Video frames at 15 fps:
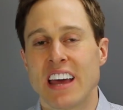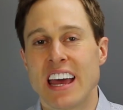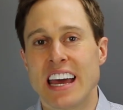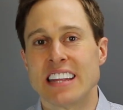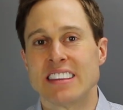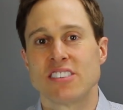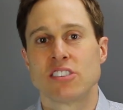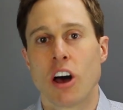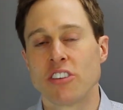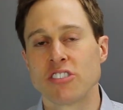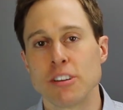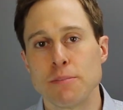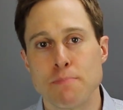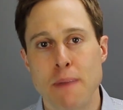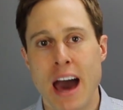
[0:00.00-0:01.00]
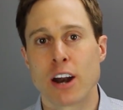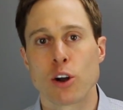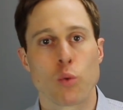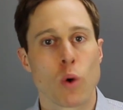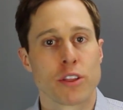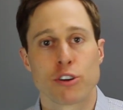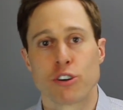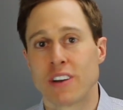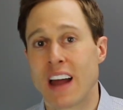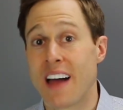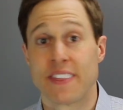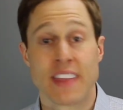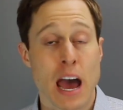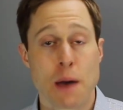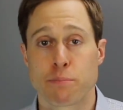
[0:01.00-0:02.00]
say it doesn't matter whether or
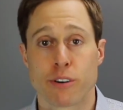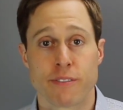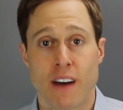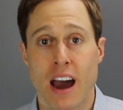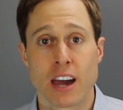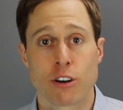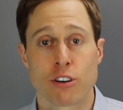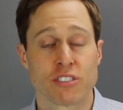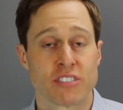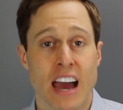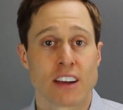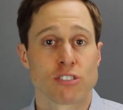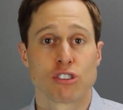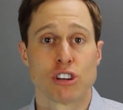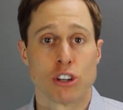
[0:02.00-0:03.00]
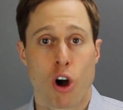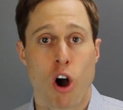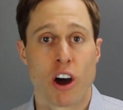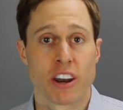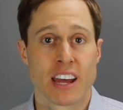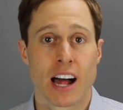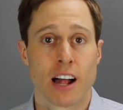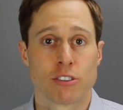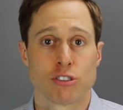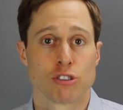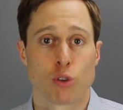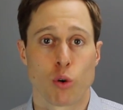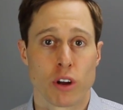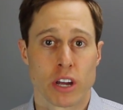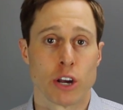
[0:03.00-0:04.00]
not that provider is actually an
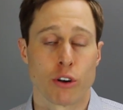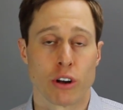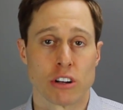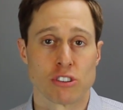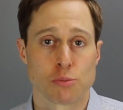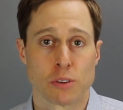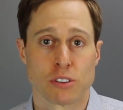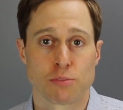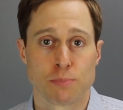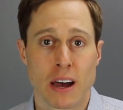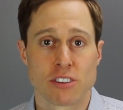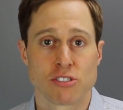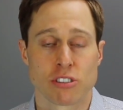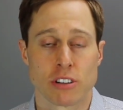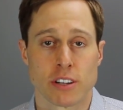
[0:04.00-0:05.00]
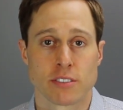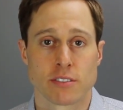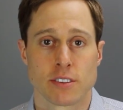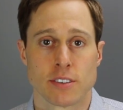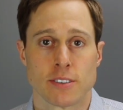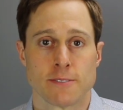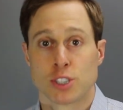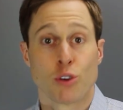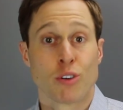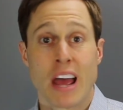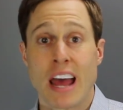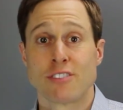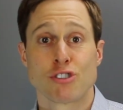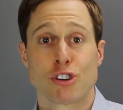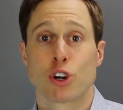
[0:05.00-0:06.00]
audiologist or a hearing instrument specialist. So to
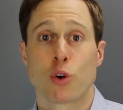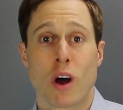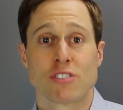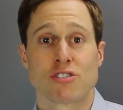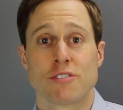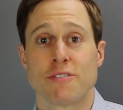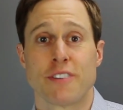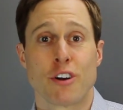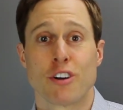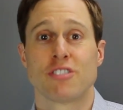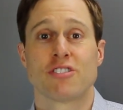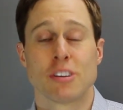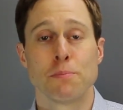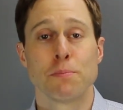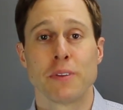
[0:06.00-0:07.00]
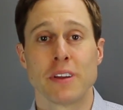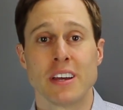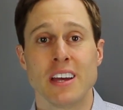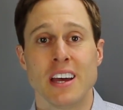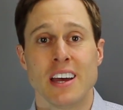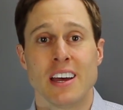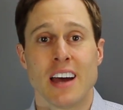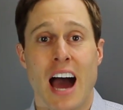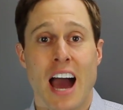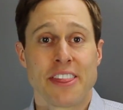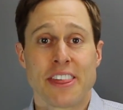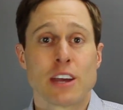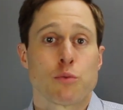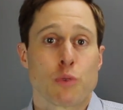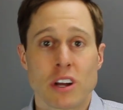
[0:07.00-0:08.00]
answer your question very simply,
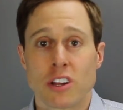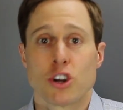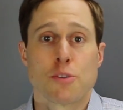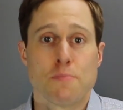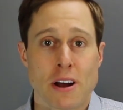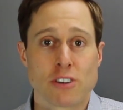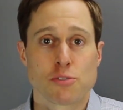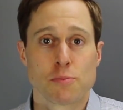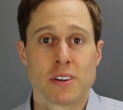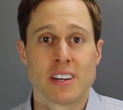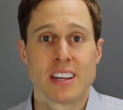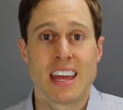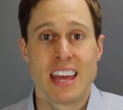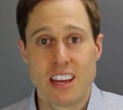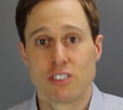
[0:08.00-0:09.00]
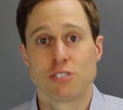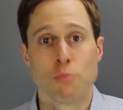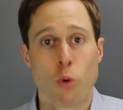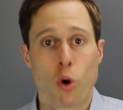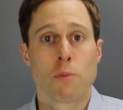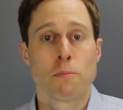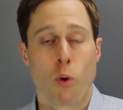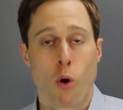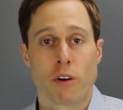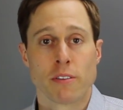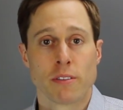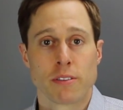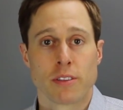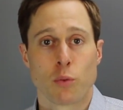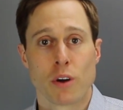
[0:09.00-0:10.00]
I think real ear measurement is more
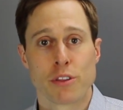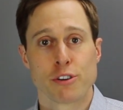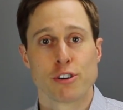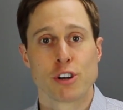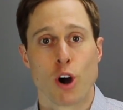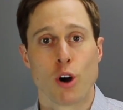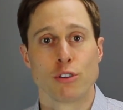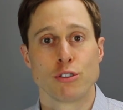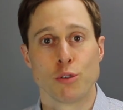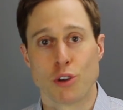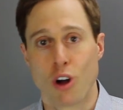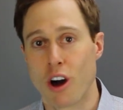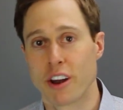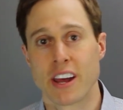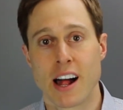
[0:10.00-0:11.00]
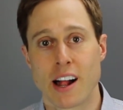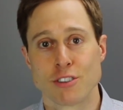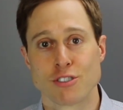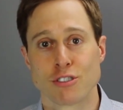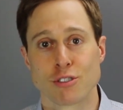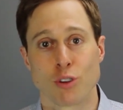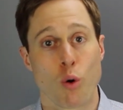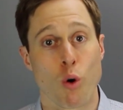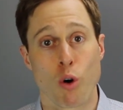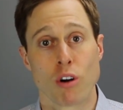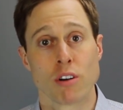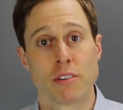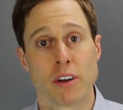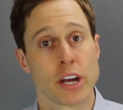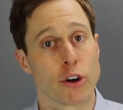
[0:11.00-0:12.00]
important than whether you go to an audiologist
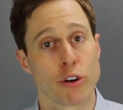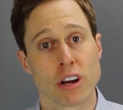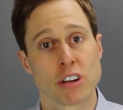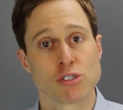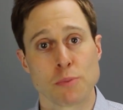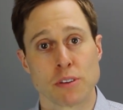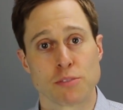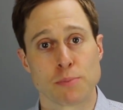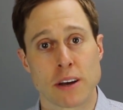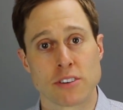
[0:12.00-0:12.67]
or a hearing instrument